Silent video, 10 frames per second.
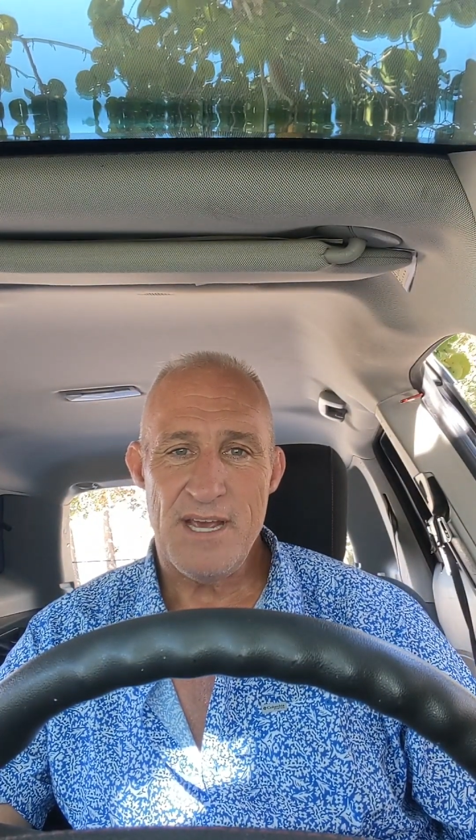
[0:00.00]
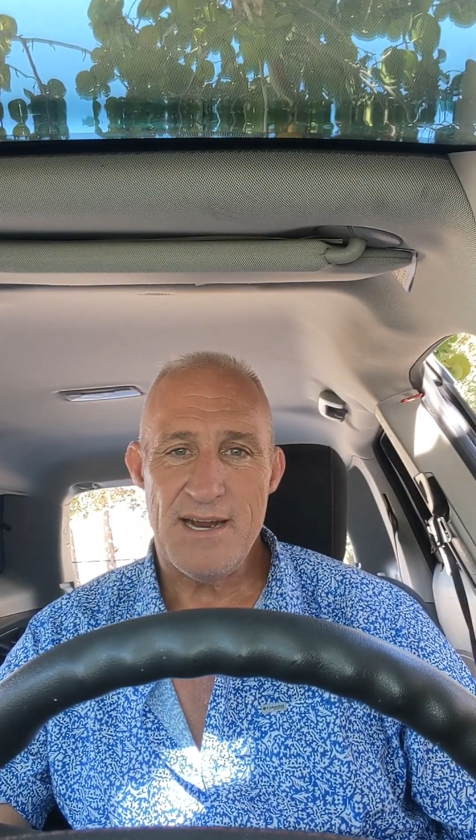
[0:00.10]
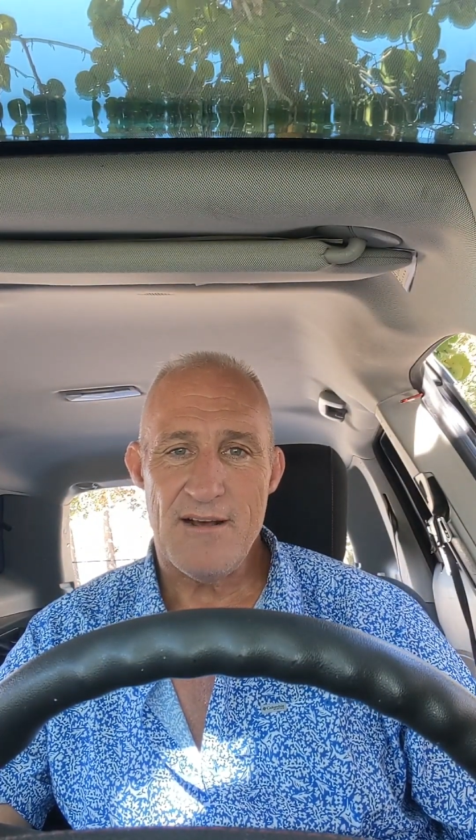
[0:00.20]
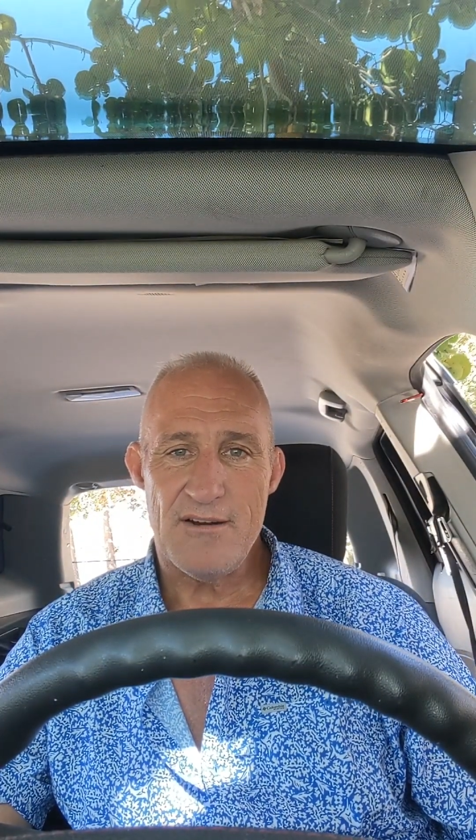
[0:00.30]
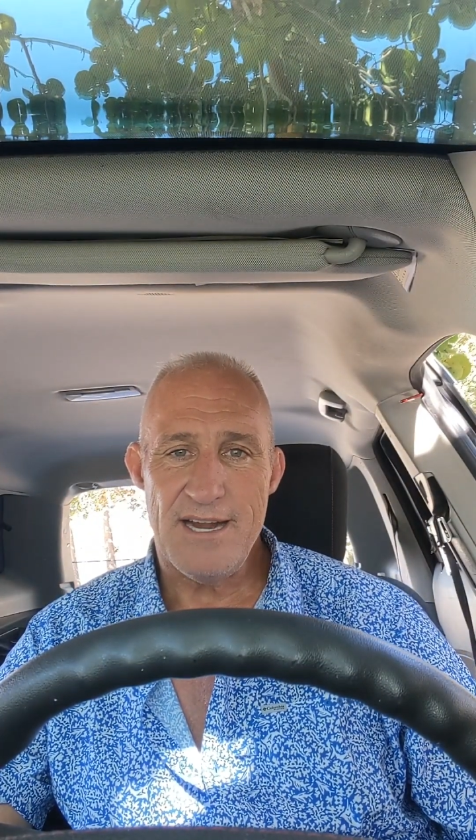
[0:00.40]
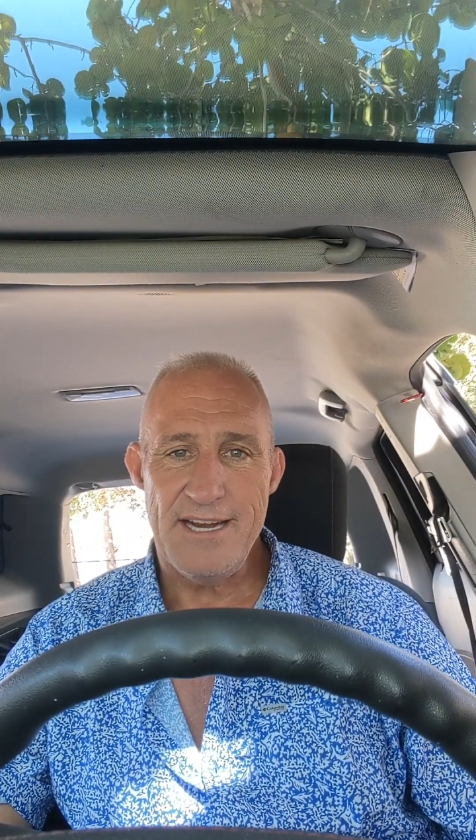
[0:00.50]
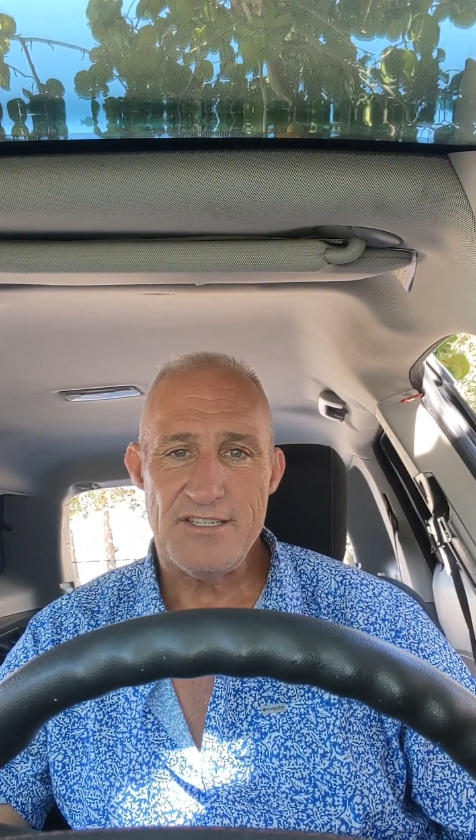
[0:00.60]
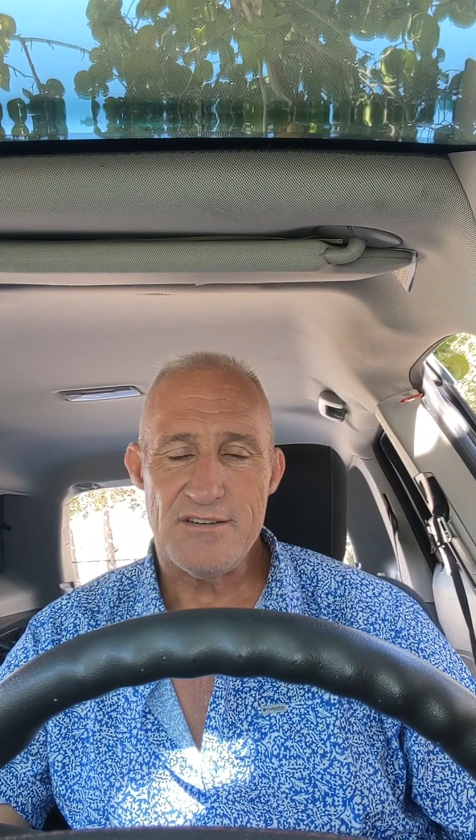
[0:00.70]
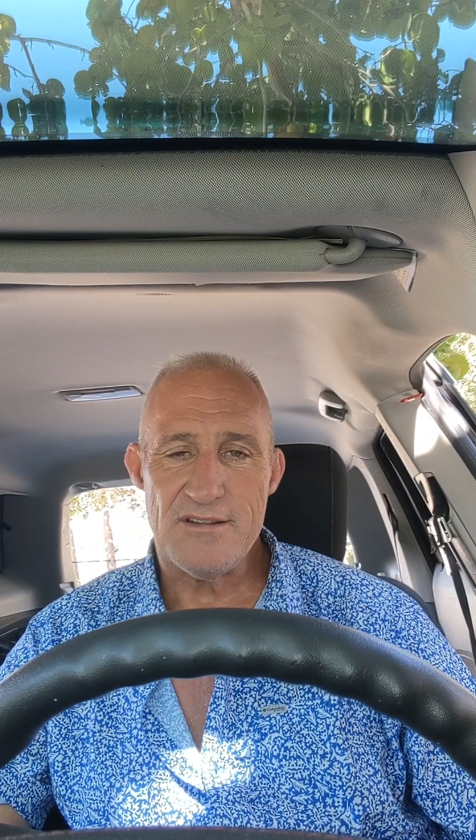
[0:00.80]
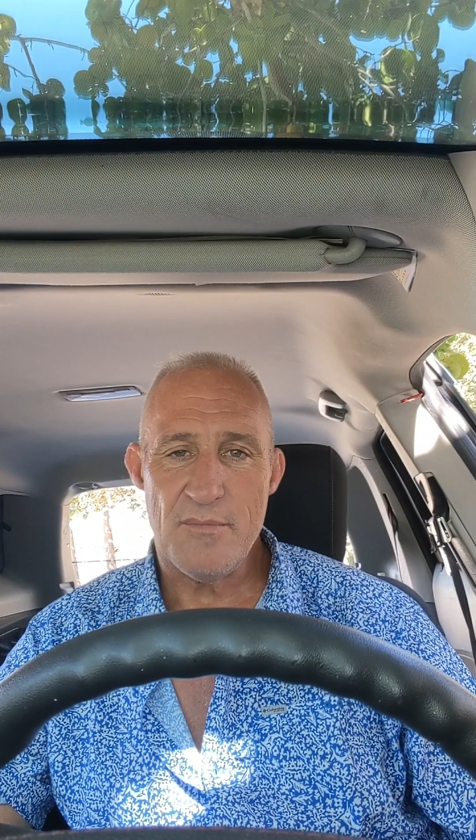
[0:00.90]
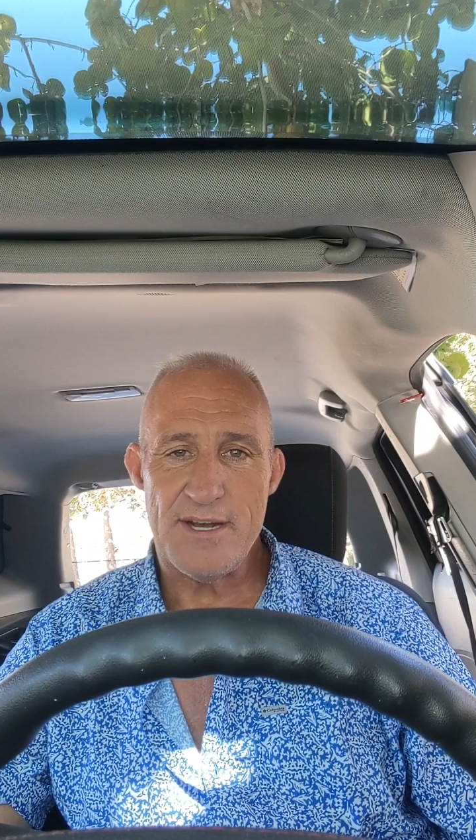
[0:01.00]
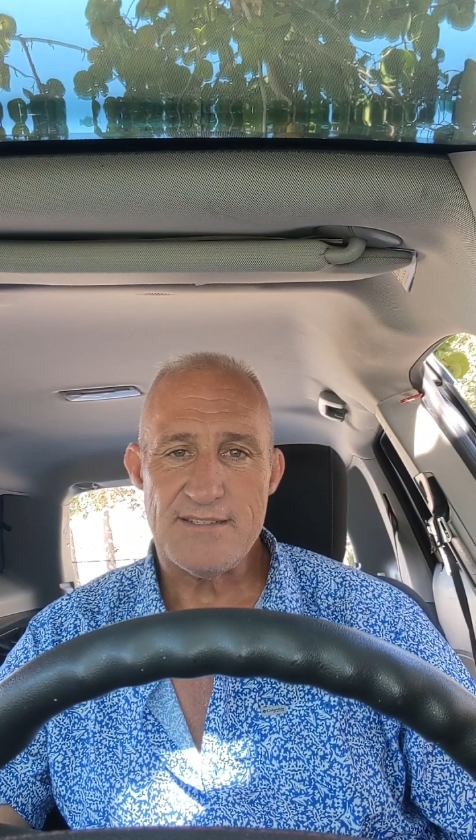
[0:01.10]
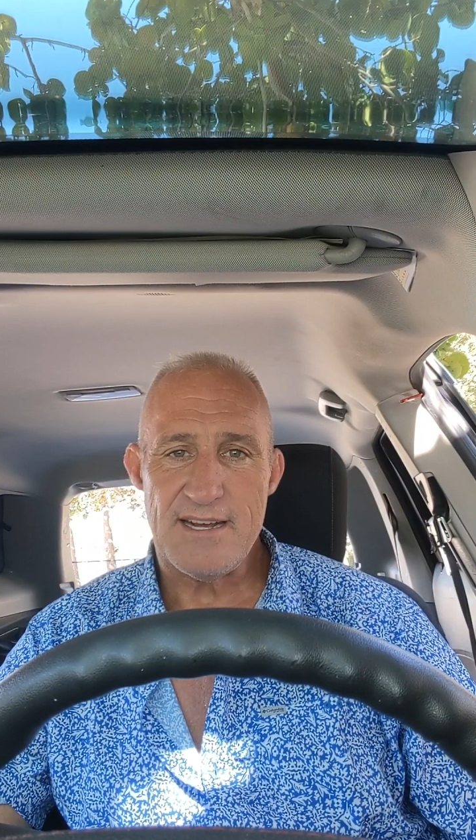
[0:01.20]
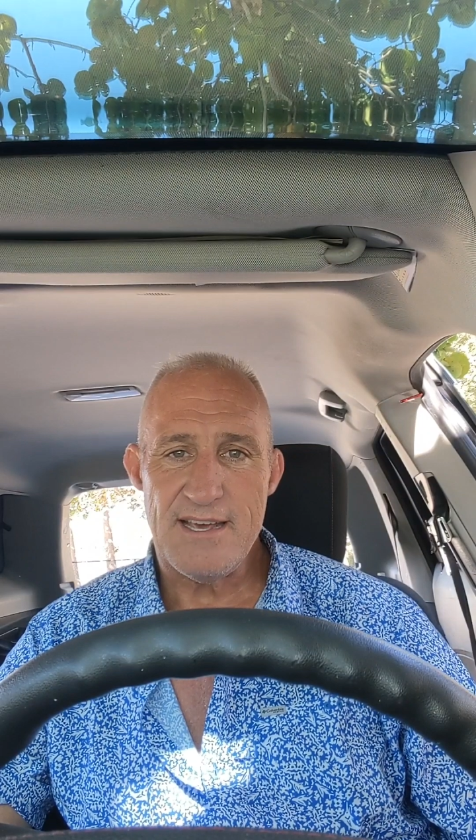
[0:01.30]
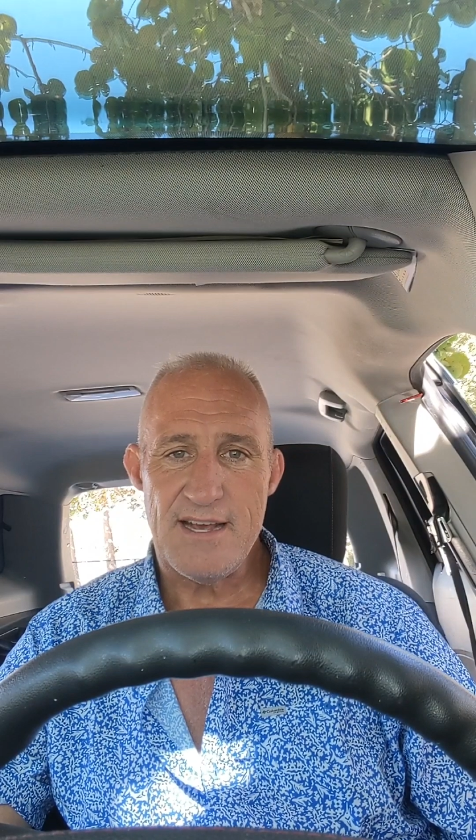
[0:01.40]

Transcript: out in nature the best I can.